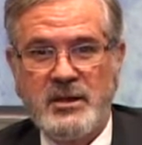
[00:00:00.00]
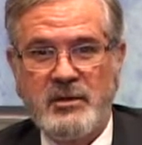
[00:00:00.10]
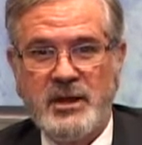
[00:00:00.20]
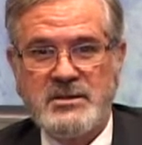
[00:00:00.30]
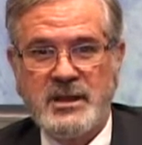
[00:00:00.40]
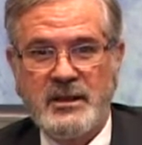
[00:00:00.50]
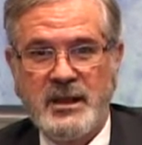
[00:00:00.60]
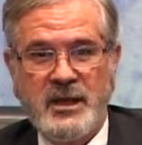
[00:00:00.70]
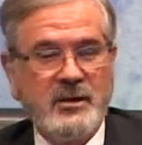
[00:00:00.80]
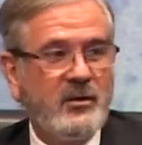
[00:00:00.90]
grades like
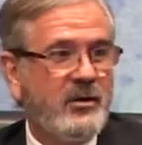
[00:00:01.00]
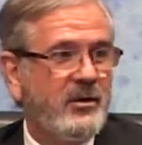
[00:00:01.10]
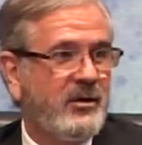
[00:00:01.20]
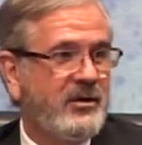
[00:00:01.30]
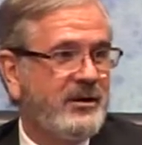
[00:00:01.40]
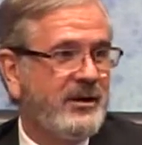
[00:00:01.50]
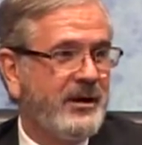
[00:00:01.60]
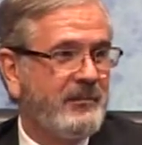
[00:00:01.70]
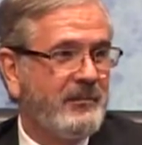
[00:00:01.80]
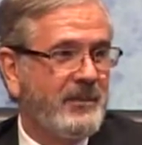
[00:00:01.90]
that in a long, long time.